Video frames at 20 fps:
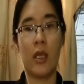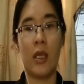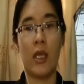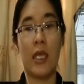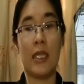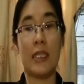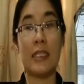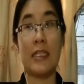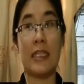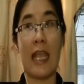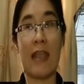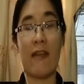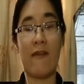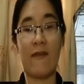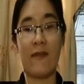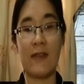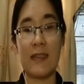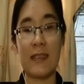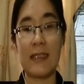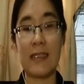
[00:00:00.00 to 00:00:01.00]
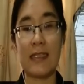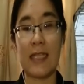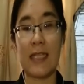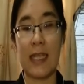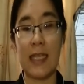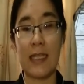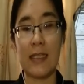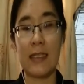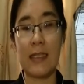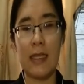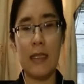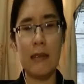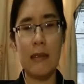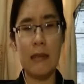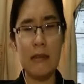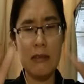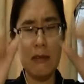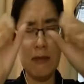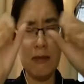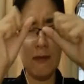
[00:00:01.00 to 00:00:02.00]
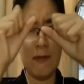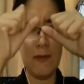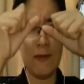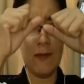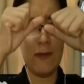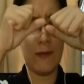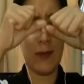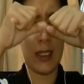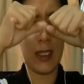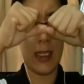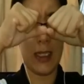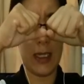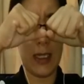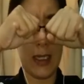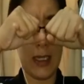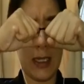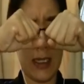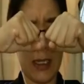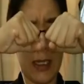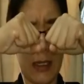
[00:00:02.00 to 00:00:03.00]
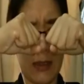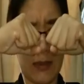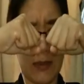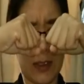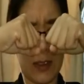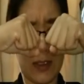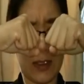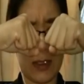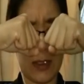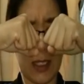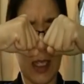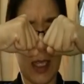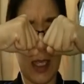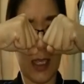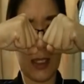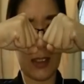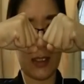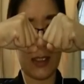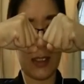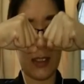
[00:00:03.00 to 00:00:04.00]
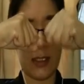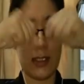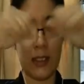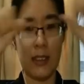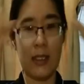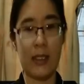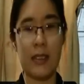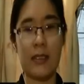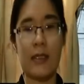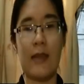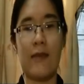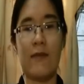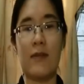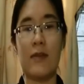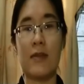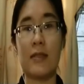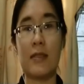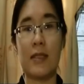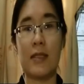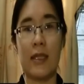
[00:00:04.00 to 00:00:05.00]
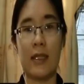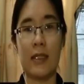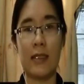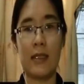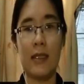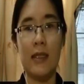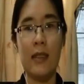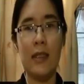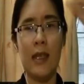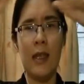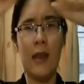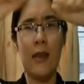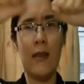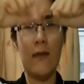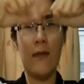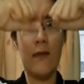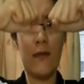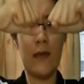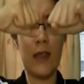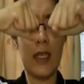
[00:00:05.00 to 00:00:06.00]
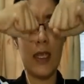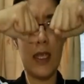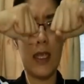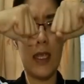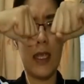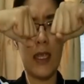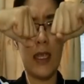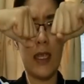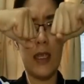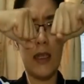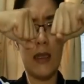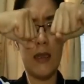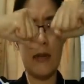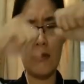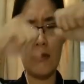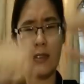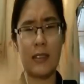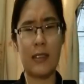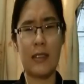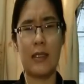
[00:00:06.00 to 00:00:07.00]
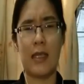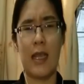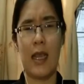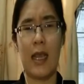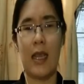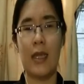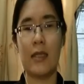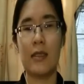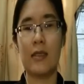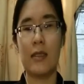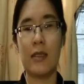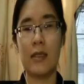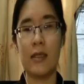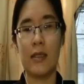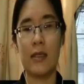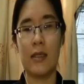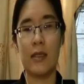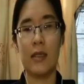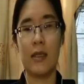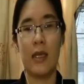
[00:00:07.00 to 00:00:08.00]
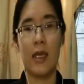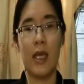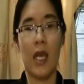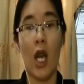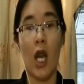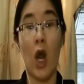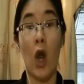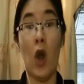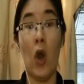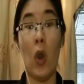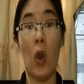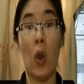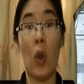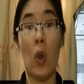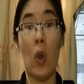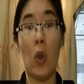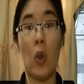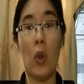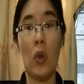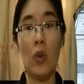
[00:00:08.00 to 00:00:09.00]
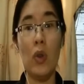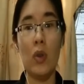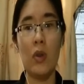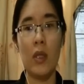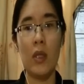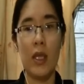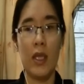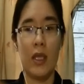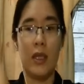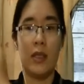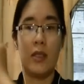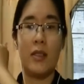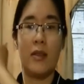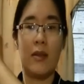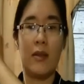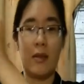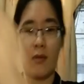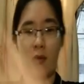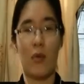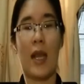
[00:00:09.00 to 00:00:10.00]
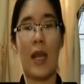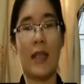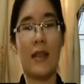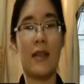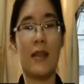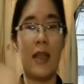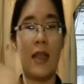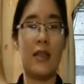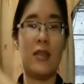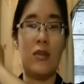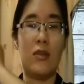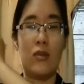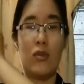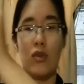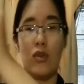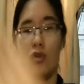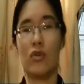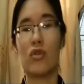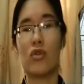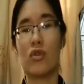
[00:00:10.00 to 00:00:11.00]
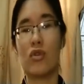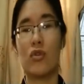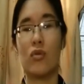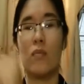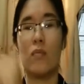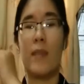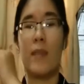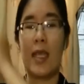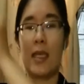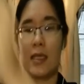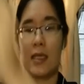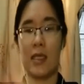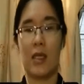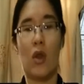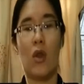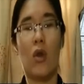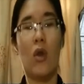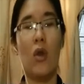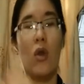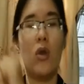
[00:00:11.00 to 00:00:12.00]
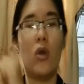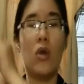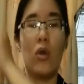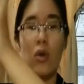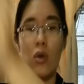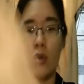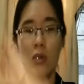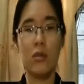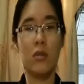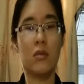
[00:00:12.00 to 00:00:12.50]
Devastated, very sad. Devastated, very sad. Hole, the one that you use to make a hole.